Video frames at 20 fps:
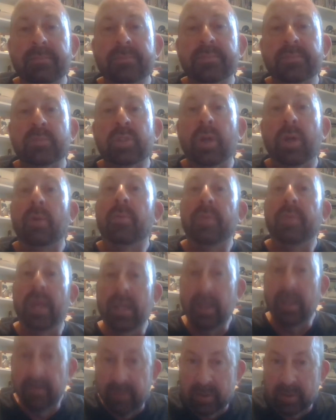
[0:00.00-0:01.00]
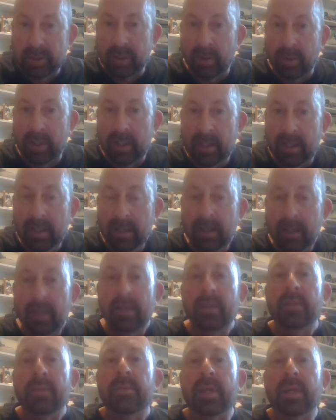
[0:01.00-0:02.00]
So thank you for joining.
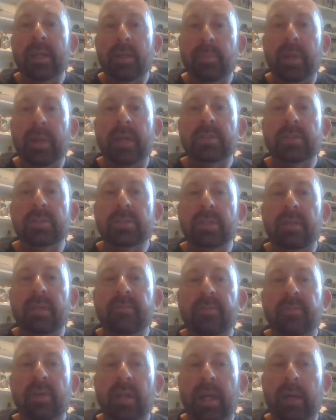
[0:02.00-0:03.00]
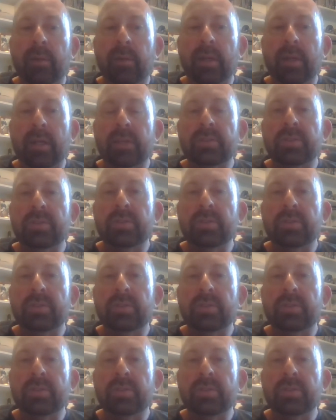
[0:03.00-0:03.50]
Thank you, Pastor Jim, for allowing us